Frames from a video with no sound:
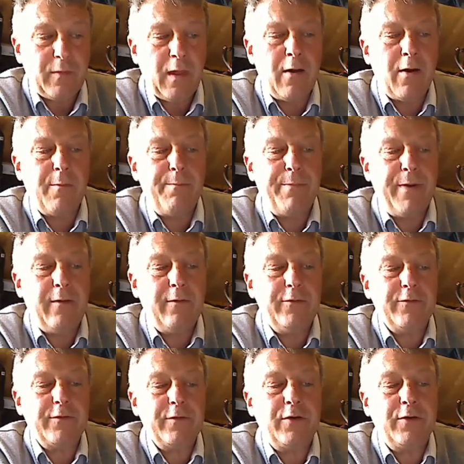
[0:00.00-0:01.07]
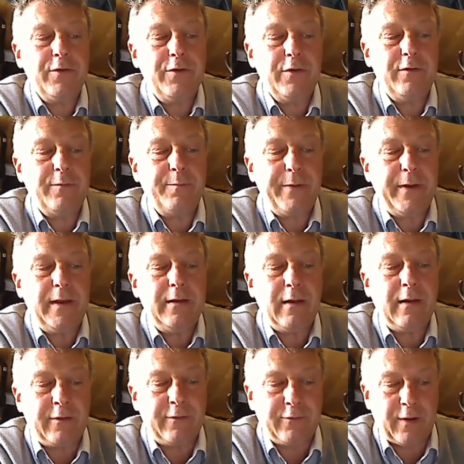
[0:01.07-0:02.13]
Her parents couldn't be
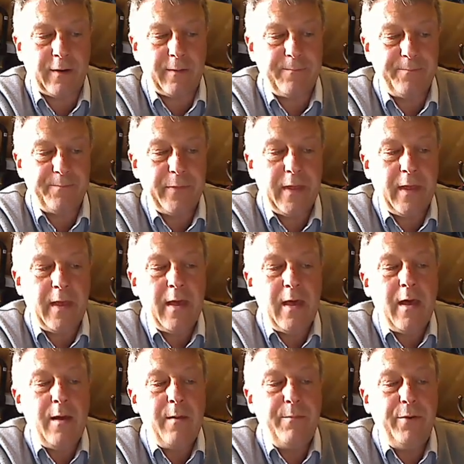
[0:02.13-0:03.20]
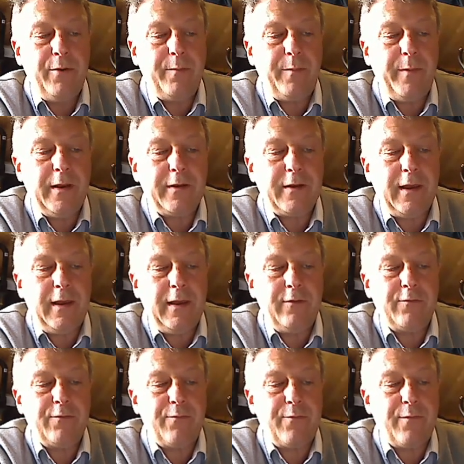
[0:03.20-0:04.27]
nicer put me at
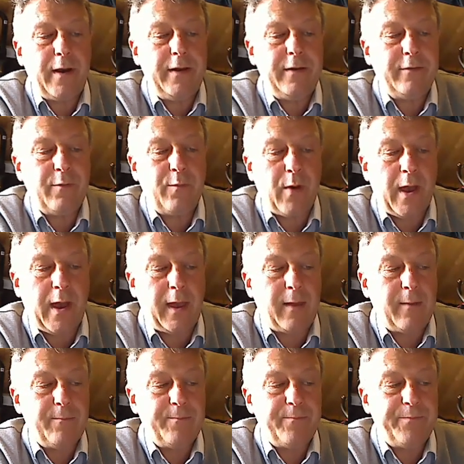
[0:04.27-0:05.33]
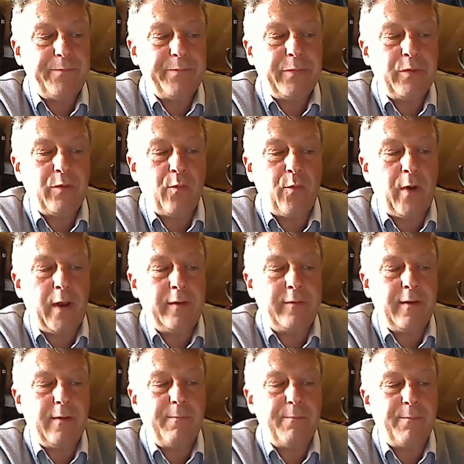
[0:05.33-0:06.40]
ease right away. The
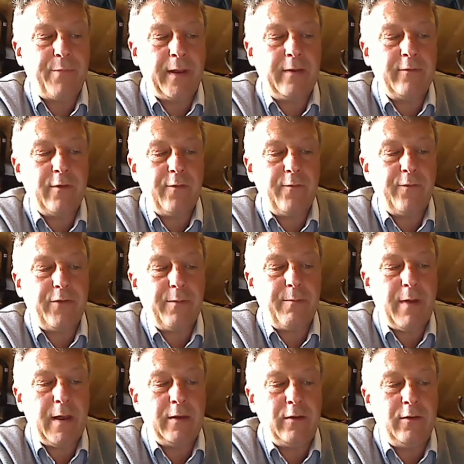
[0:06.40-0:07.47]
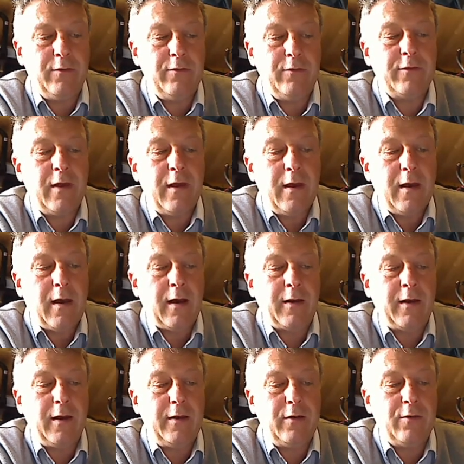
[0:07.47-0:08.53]
waiter brings over the menus,
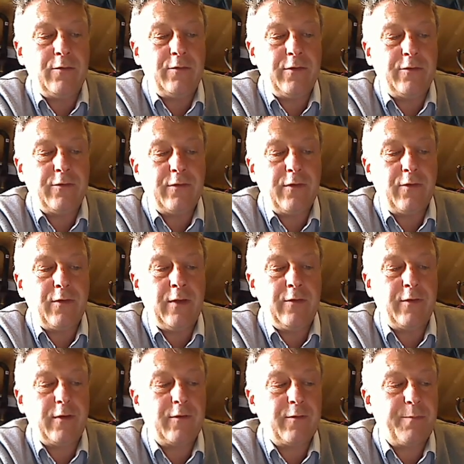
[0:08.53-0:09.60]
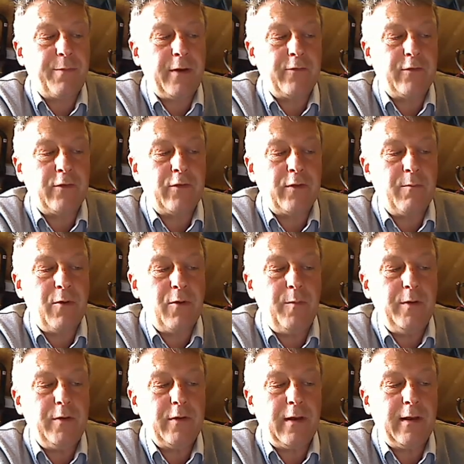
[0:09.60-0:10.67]
and I notice his expression the
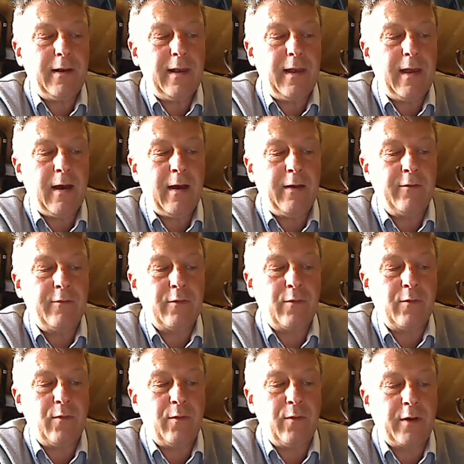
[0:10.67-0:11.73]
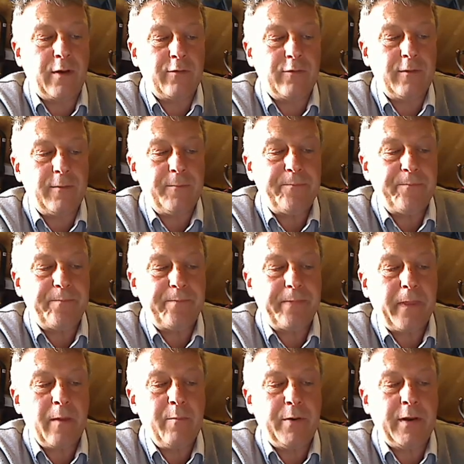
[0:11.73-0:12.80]
moment I lay eyes on August.
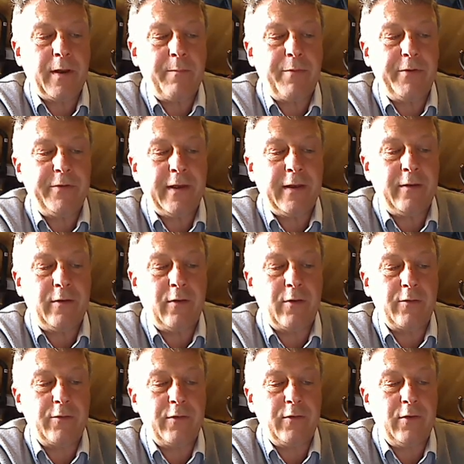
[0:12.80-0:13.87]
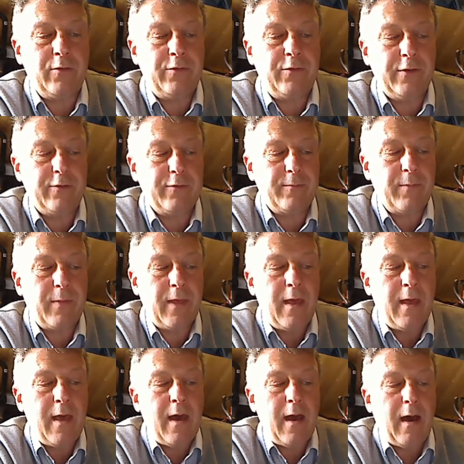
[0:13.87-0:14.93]
But I pretend not to notice.
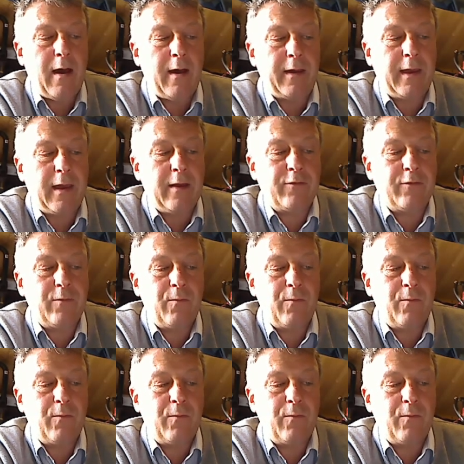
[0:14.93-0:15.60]
I guess